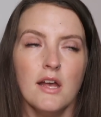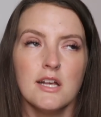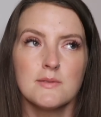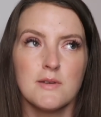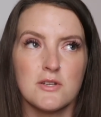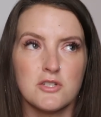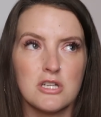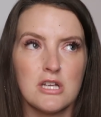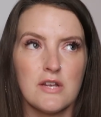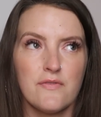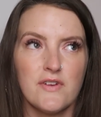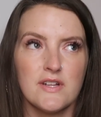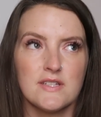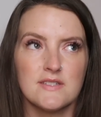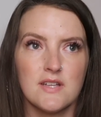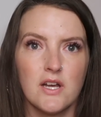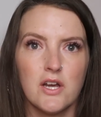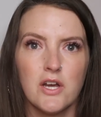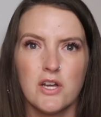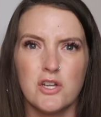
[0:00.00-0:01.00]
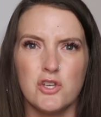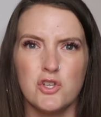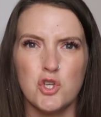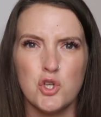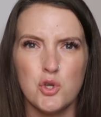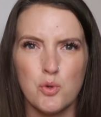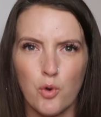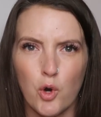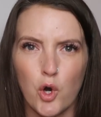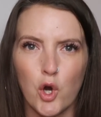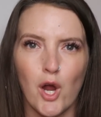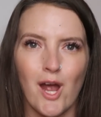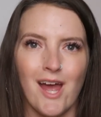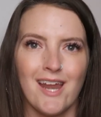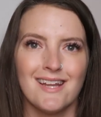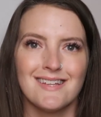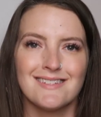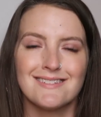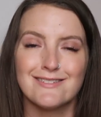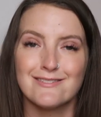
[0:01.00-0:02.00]
Especially if it's newer
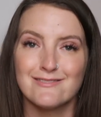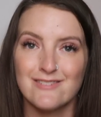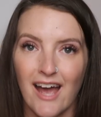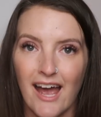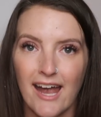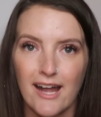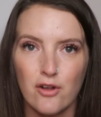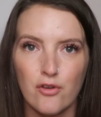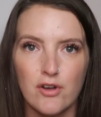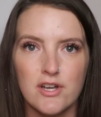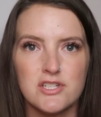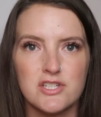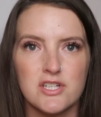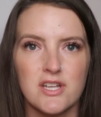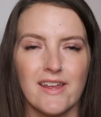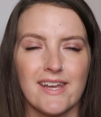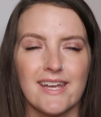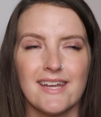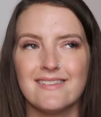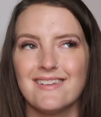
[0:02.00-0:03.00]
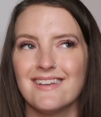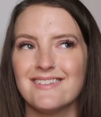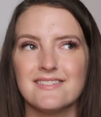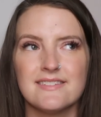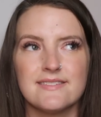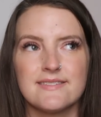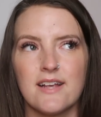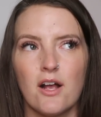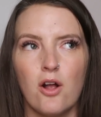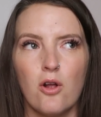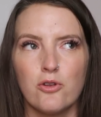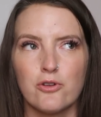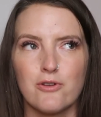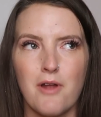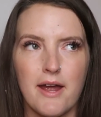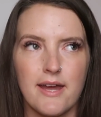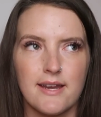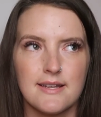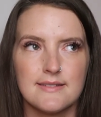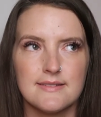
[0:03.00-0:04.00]
and it's stylish, like it doesn't sell. You're
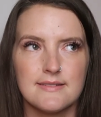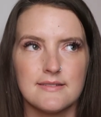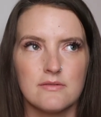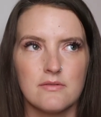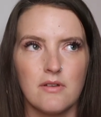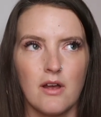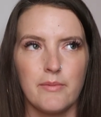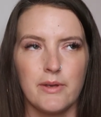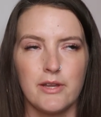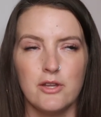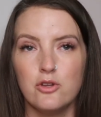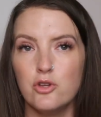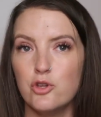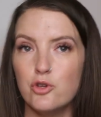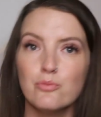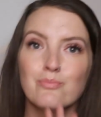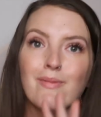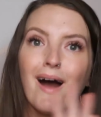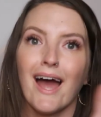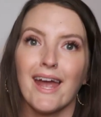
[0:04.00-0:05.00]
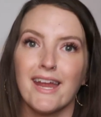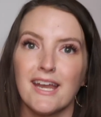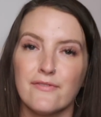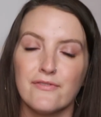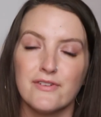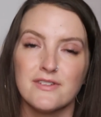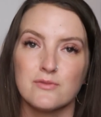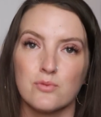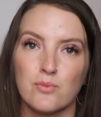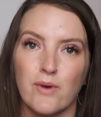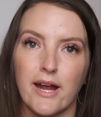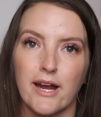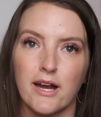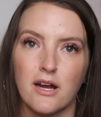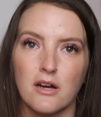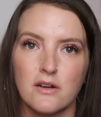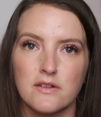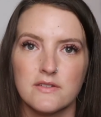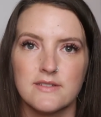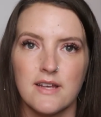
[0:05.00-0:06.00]
not going to, I mean, you might if it's
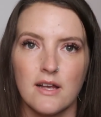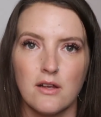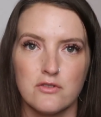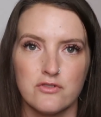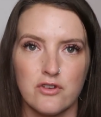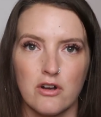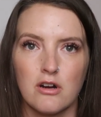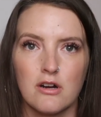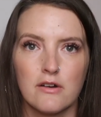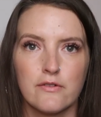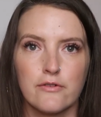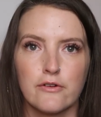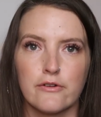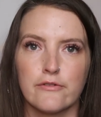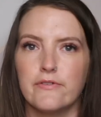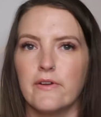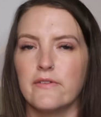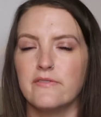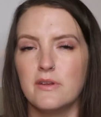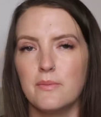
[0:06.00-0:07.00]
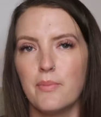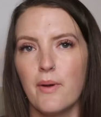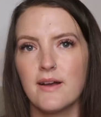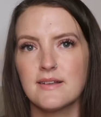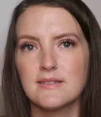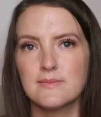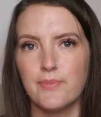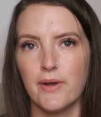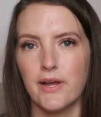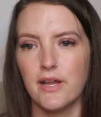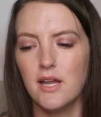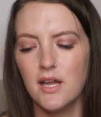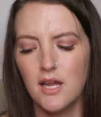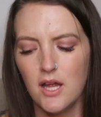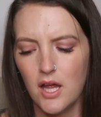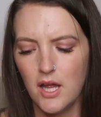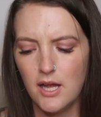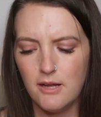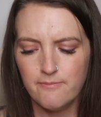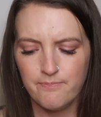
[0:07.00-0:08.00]
rare or sells Zara for $50, but
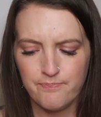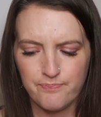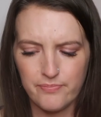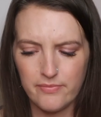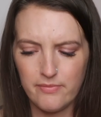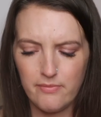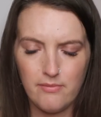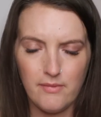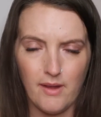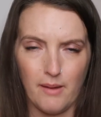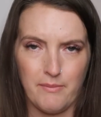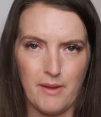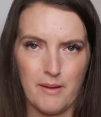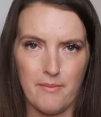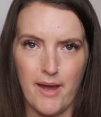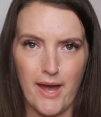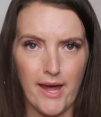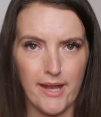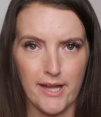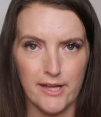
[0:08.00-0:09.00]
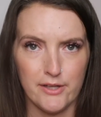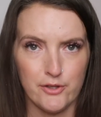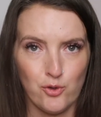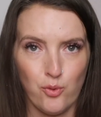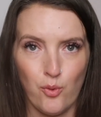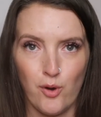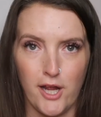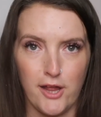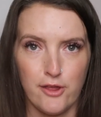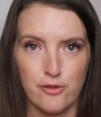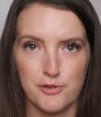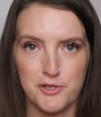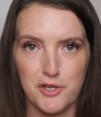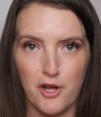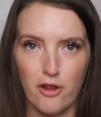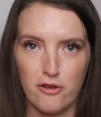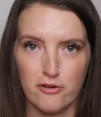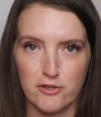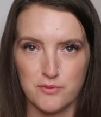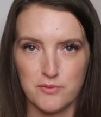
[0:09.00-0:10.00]
I'm not mad at
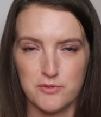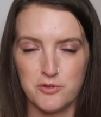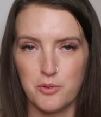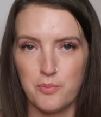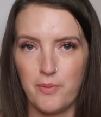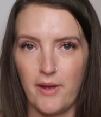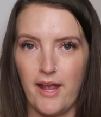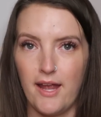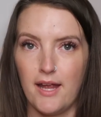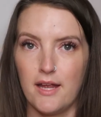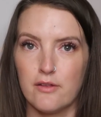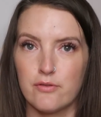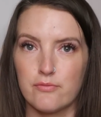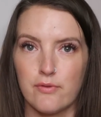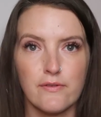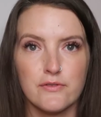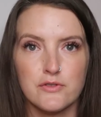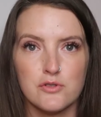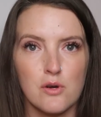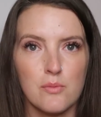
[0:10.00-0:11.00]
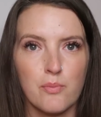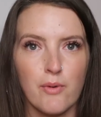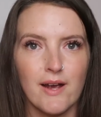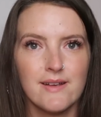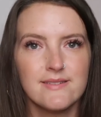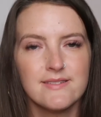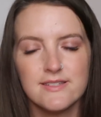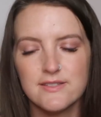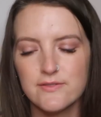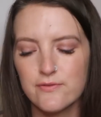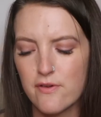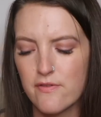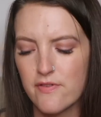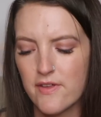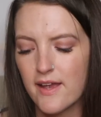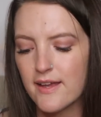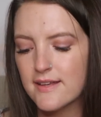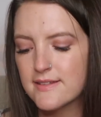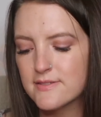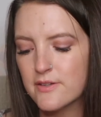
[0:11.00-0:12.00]
$23 when you're paying for store prices for
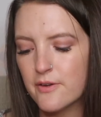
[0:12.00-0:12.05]
things.